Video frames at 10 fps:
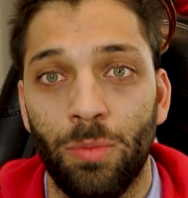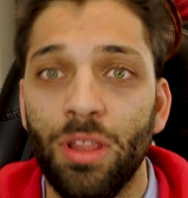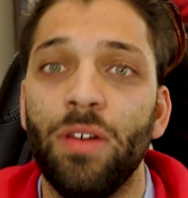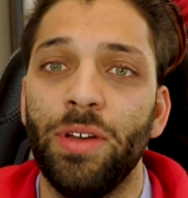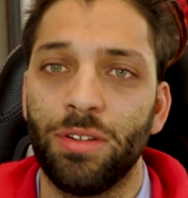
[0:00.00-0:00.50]

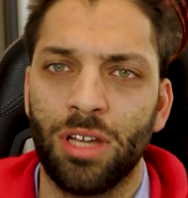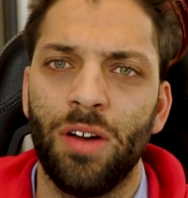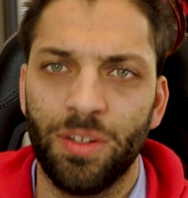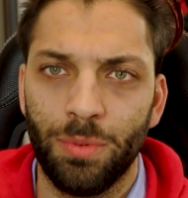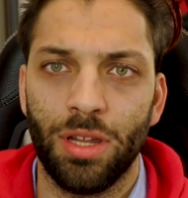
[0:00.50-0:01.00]
one that feels
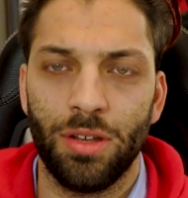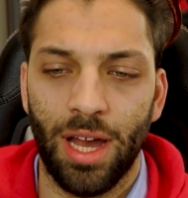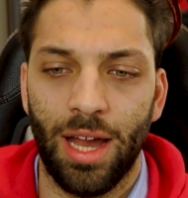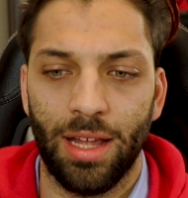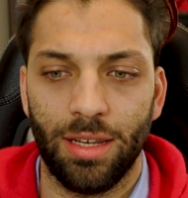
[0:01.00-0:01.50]
comfortable in your
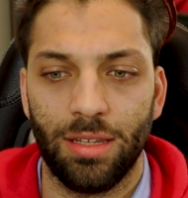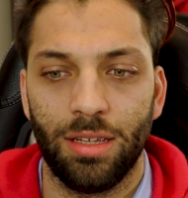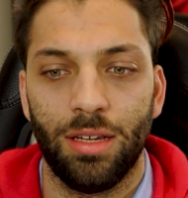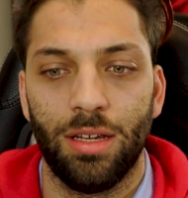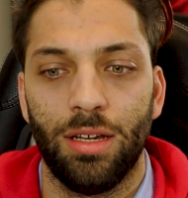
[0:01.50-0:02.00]
hand,
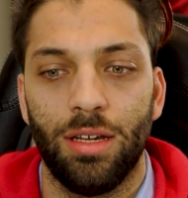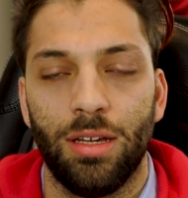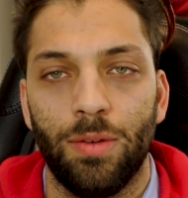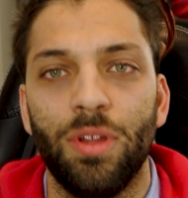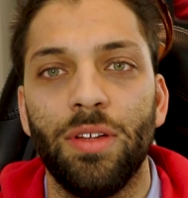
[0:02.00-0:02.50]

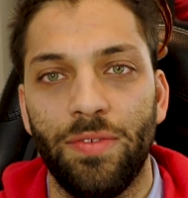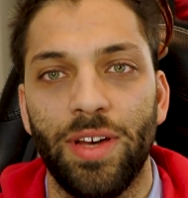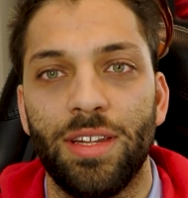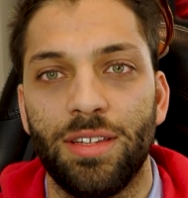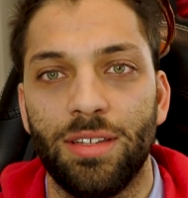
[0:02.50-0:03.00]
one that
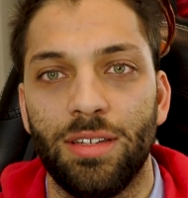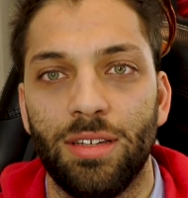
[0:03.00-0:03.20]
fits